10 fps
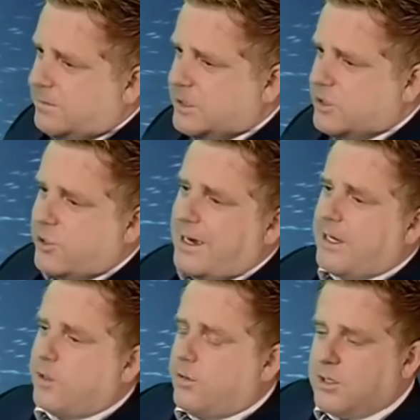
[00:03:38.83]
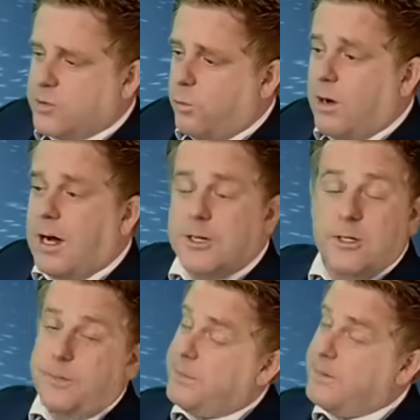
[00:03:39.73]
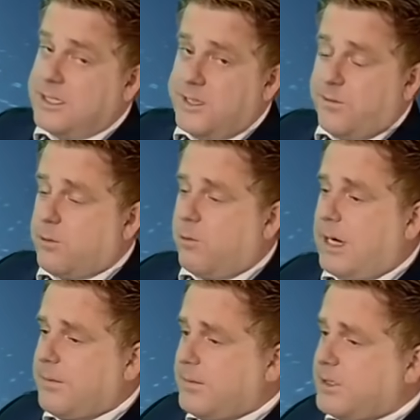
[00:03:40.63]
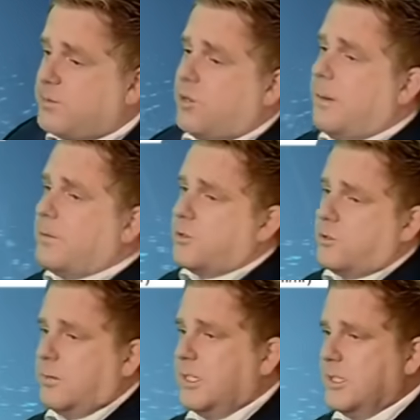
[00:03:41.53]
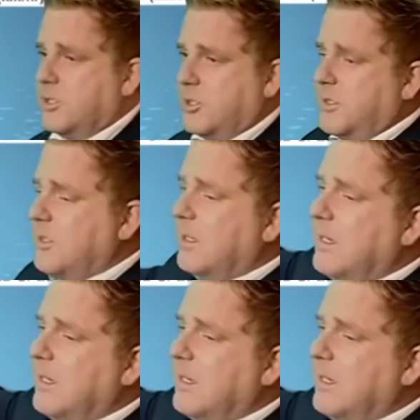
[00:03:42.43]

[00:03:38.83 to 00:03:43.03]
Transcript: We track across Guam. It could be messy for Guam, maybe some tropical storm conditions.